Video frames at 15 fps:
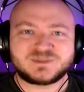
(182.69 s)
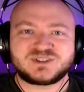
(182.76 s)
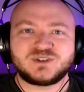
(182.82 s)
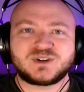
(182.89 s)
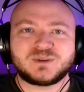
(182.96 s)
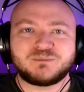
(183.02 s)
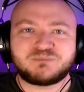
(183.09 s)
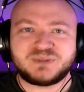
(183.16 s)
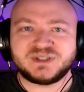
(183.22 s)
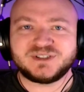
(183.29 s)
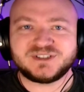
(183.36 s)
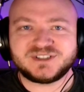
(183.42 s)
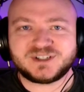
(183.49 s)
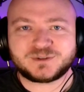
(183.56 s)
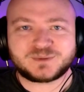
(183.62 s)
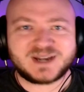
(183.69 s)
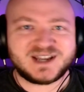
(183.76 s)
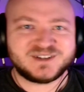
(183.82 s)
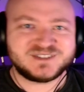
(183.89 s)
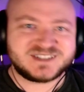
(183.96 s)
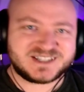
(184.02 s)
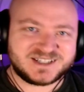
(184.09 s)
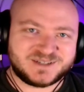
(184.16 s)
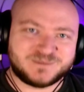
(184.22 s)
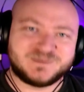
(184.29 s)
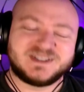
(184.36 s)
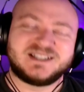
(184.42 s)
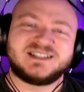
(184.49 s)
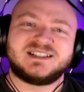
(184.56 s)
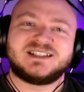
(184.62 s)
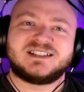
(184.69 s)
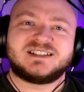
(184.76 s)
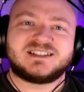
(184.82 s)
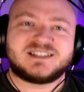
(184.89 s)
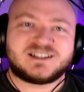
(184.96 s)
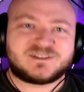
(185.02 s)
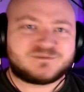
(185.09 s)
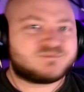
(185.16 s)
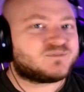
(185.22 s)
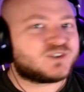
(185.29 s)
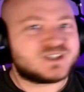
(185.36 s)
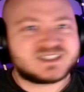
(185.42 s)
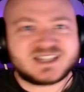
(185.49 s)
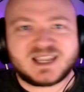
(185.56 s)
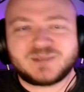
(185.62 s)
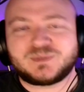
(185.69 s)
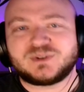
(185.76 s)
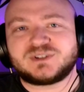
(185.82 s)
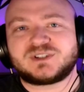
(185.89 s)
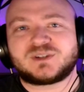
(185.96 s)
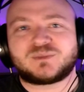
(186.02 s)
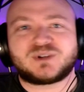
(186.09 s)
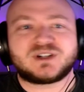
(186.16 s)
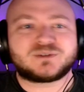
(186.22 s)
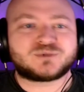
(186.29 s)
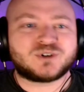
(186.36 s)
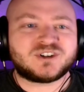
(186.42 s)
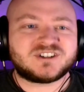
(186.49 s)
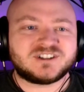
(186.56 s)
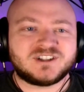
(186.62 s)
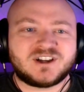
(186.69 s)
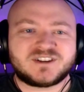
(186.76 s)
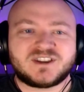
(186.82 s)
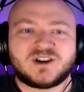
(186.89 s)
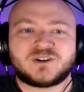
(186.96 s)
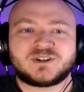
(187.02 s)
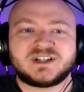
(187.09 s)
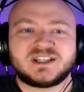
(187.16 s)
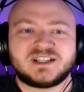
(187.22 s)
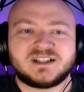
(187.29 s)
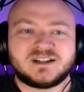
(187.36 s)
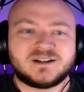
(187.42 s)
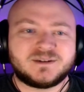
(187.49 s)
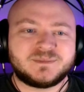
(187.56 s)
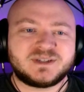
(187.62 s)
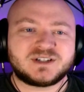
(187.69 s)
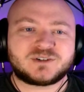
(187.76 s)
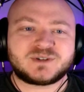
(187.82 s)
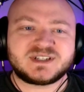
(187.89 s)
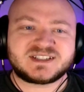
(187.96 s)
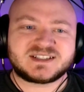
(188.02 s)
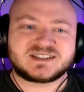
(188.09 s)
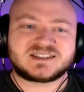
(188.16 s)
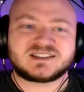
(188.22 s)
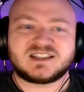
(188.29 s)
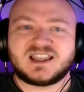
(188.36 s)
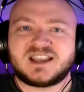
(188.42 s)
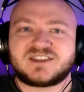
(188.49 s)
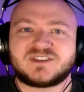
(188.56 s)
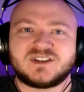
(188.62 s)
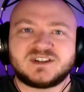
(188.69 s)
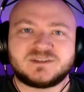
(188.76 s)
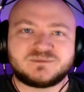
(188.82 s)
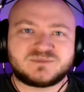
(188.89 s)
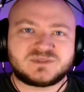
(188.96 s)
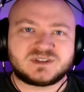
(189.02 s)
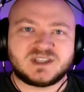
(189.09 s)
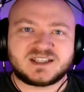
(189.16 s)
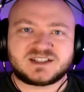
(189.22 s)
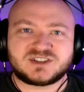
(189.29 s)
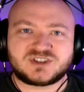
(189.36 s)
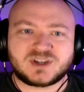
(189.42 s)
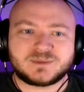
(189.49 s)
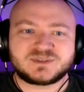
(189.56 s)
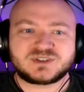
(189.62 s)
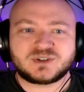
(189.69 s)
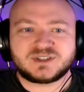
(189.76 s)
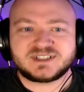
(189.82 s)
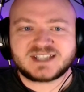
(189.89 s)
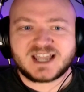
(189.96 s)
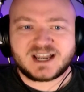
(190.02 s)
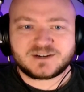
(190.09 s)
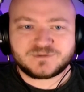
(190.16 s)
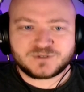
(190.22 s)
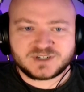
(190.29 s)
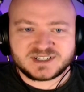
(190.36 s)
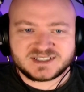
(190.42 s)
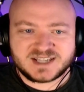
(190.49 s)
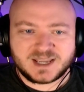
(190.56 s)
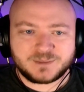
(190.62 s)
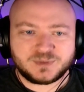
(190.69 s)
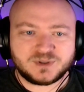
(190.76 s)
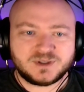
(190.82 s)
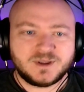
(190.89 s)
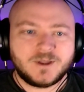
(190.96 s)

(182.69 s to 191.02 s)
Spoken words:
So you can build around him. Like, for example, you can bring Aurora along that already increases like the gemstone attack, for example.